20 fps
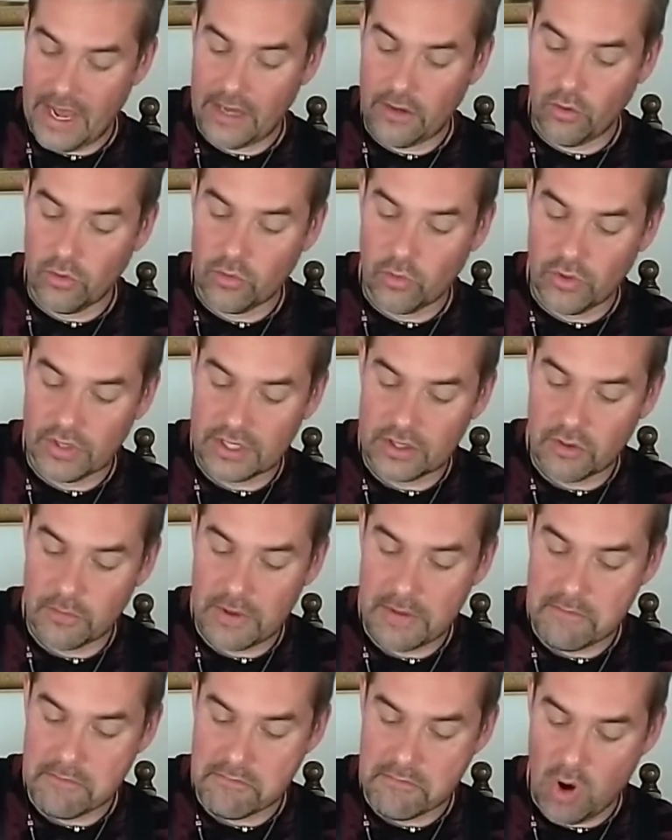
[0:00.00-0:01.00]
I don't want it to
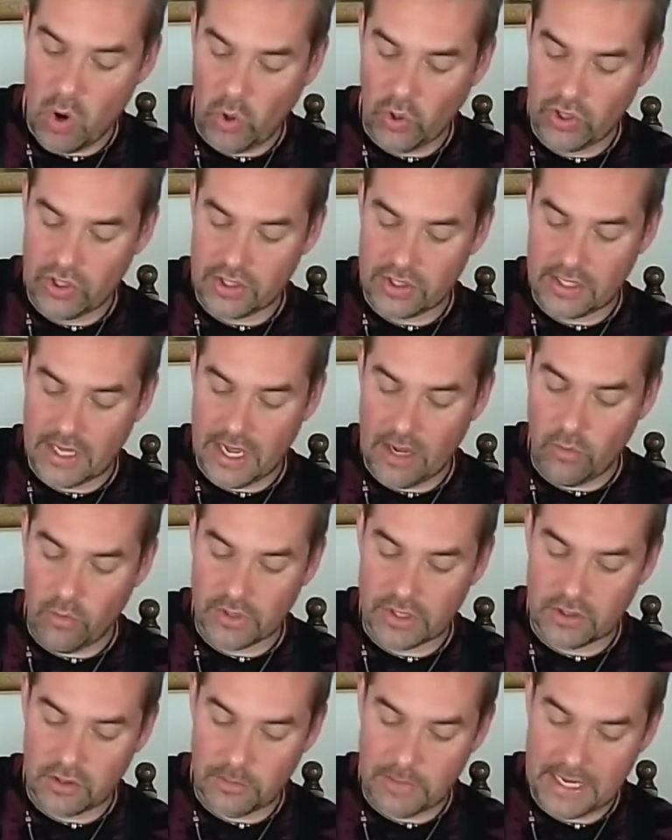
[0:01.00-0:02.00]
be moist, I
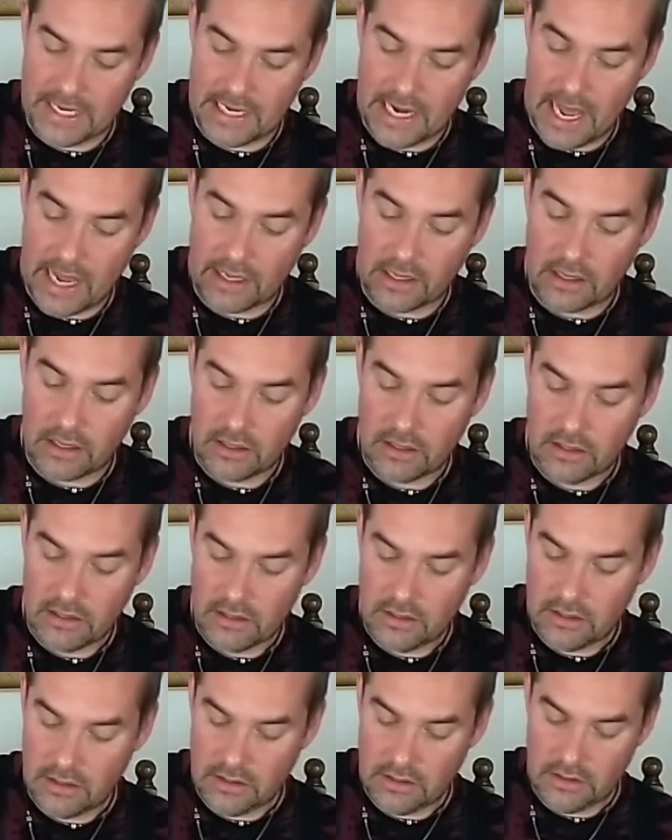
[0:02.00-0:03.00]
want it to be like
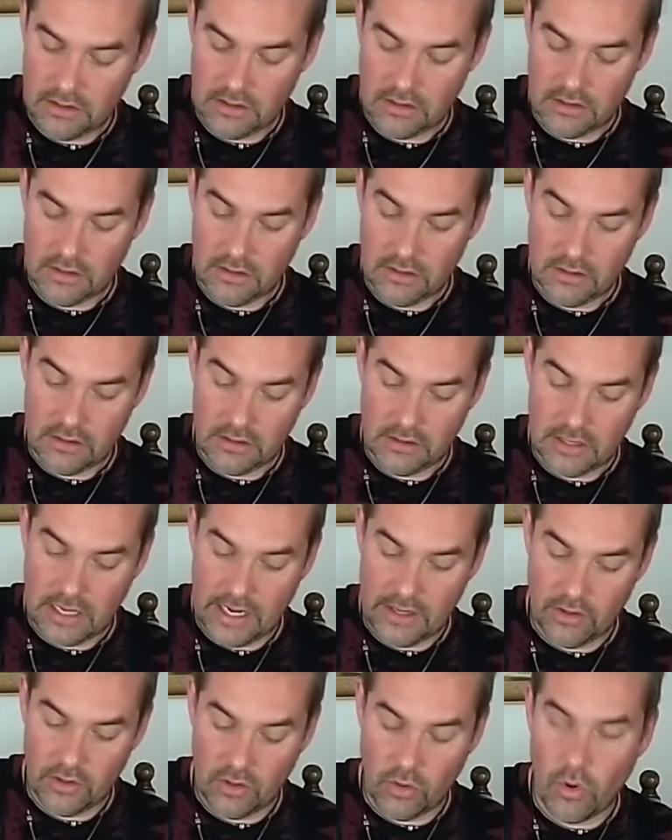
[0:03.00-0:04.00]

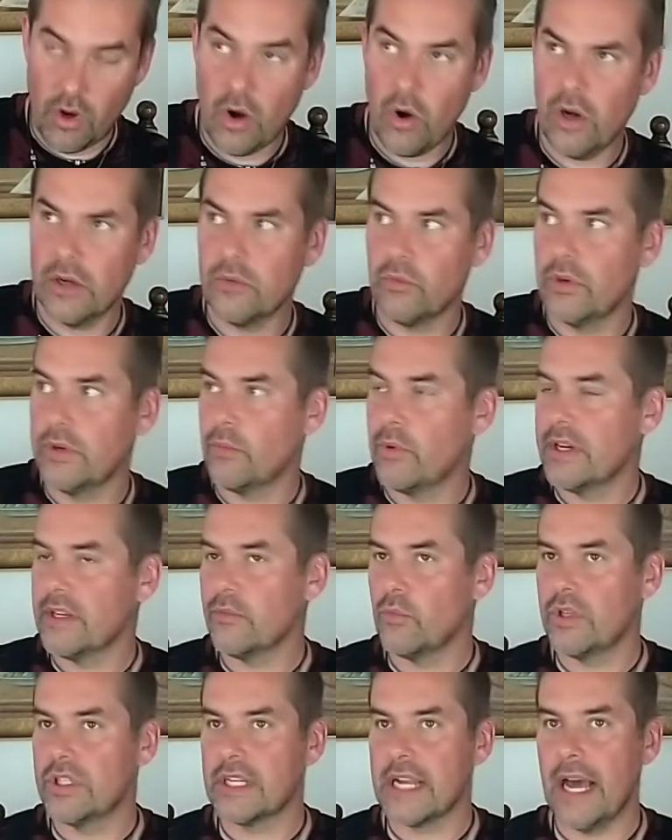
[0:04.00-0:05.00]
I don't
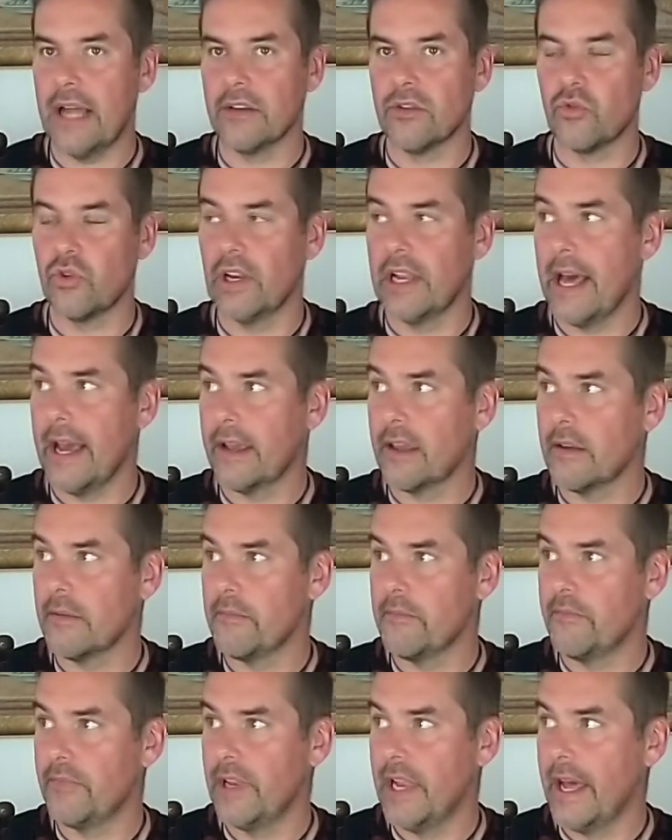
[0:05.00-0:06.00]
know which country,
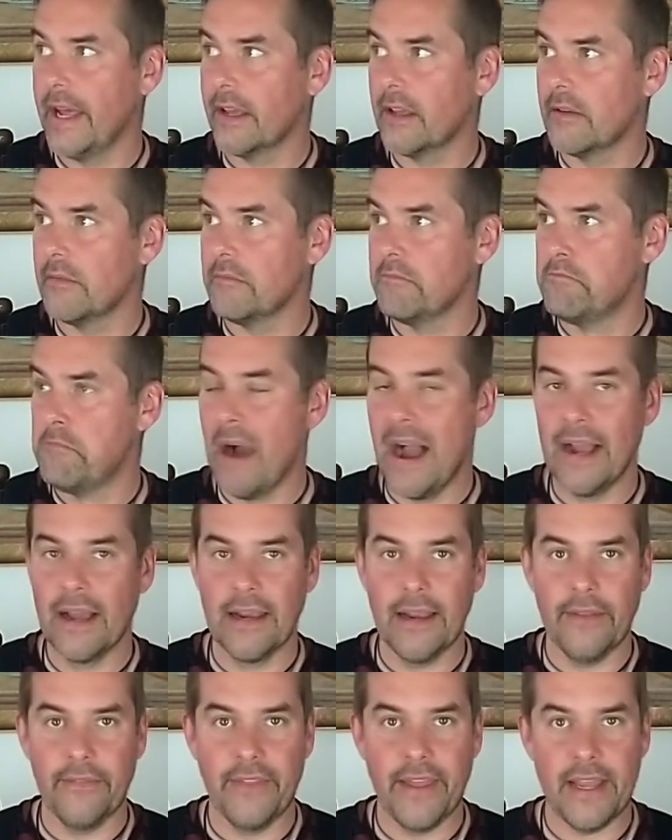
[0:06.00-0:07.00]
like
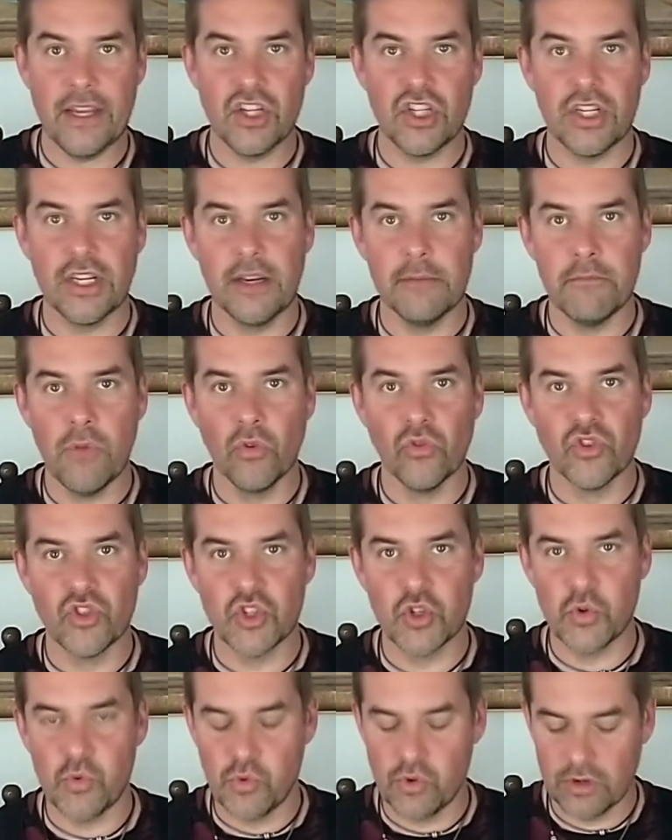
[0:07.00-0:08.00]
Bangladesh in a
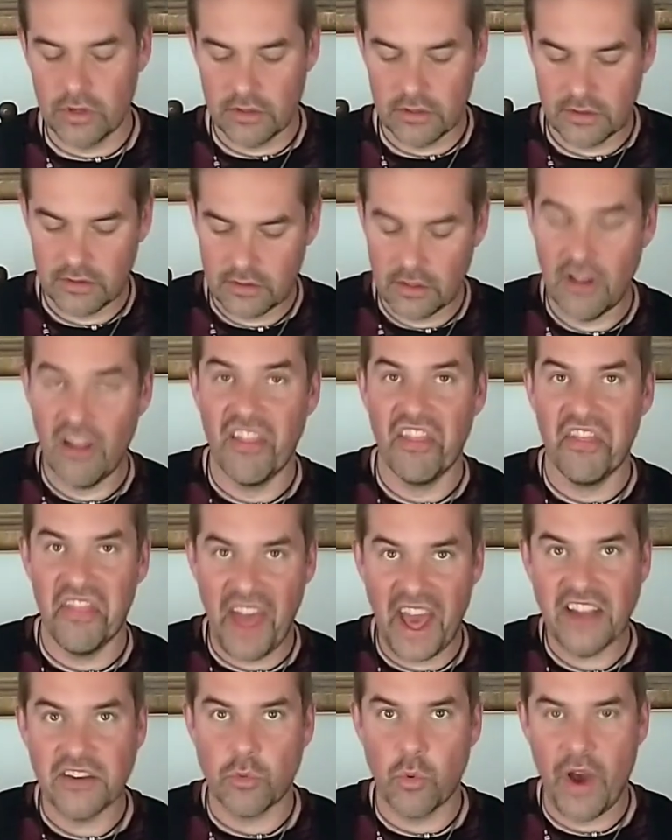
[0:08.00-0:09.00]
monsoon,
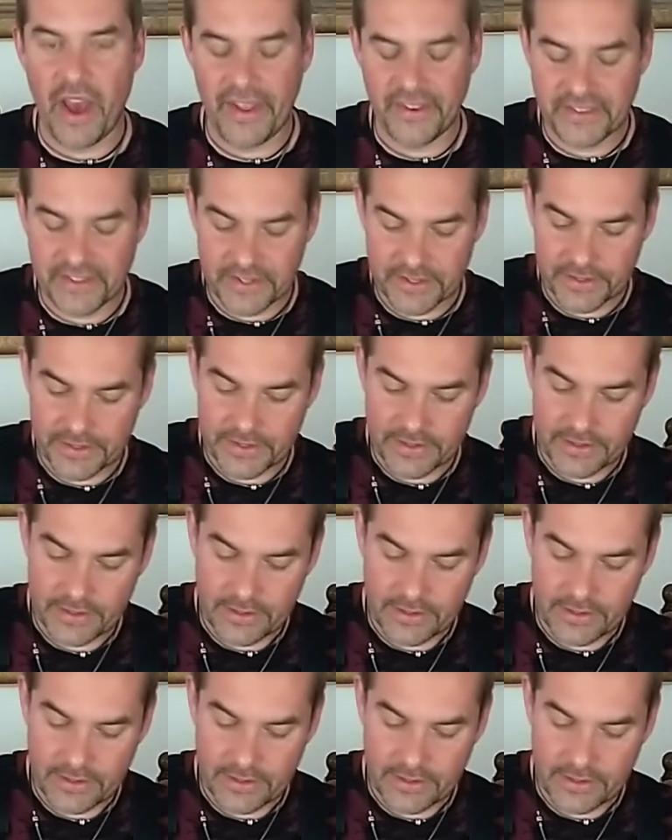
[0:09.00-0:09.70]
that wet.